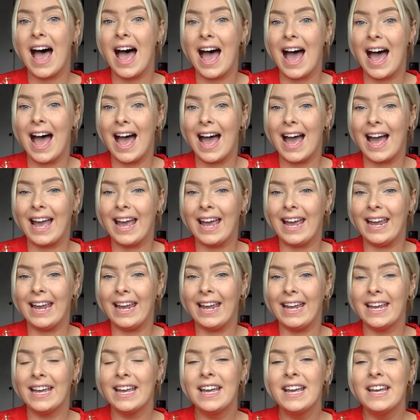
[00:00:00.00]

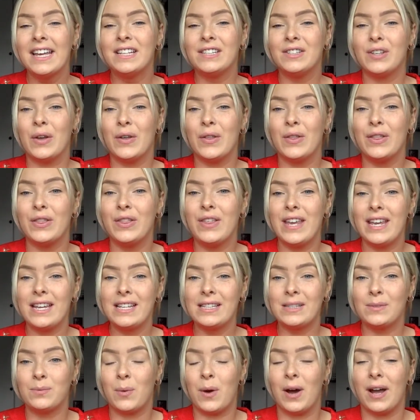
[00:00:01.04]
A. So
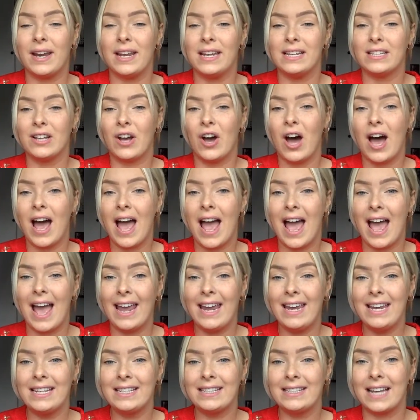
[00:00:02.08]
this one is our
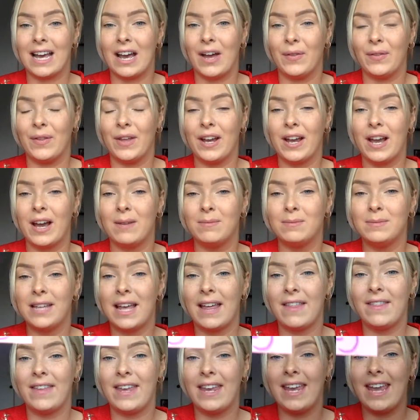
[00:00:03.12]
A sound that comes
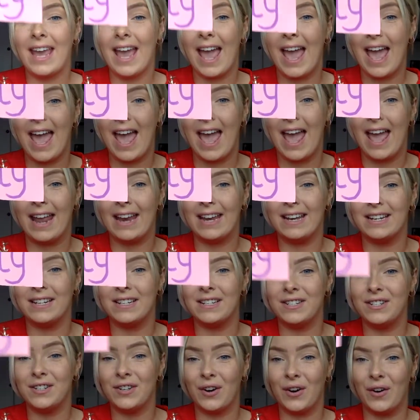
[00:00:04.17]
at the
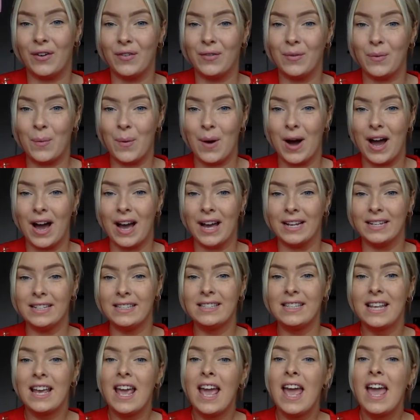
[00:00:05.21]
end of
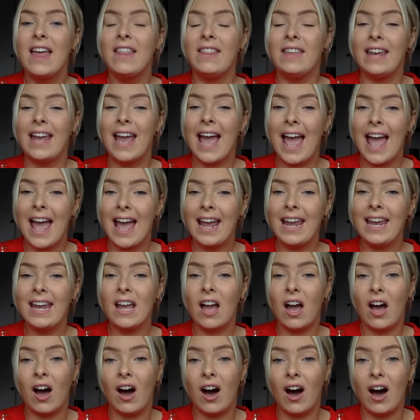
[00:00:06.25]
words. The
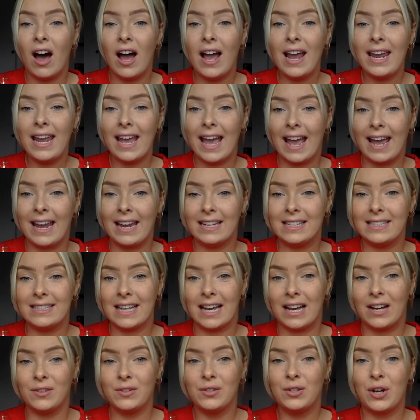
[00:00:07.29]
A
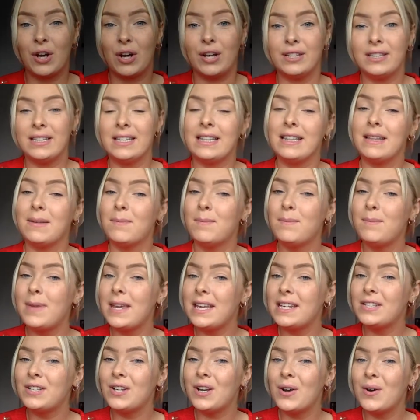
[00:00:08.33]
sound goes in the
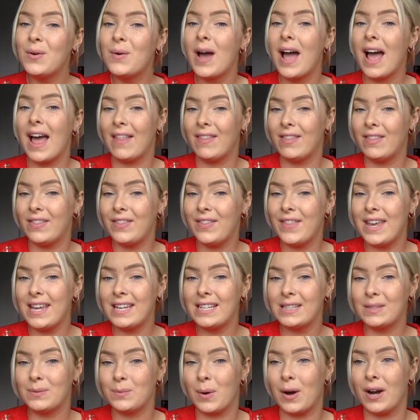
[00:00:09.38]
middle and
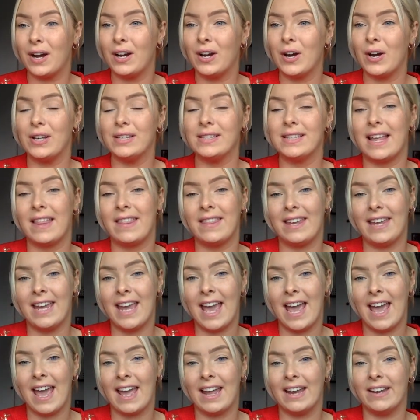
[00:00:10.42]
this one goes at the
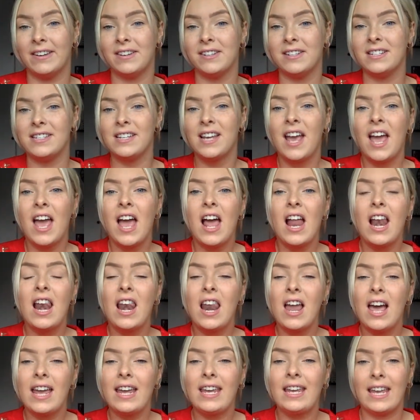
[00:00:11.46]
end,
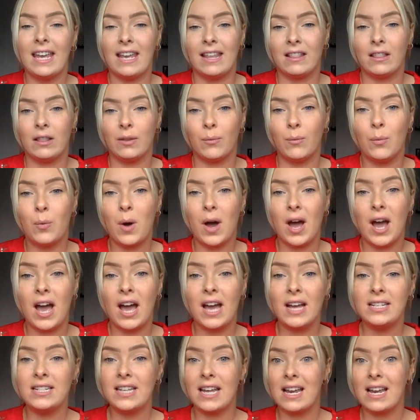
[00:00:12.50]
like in the word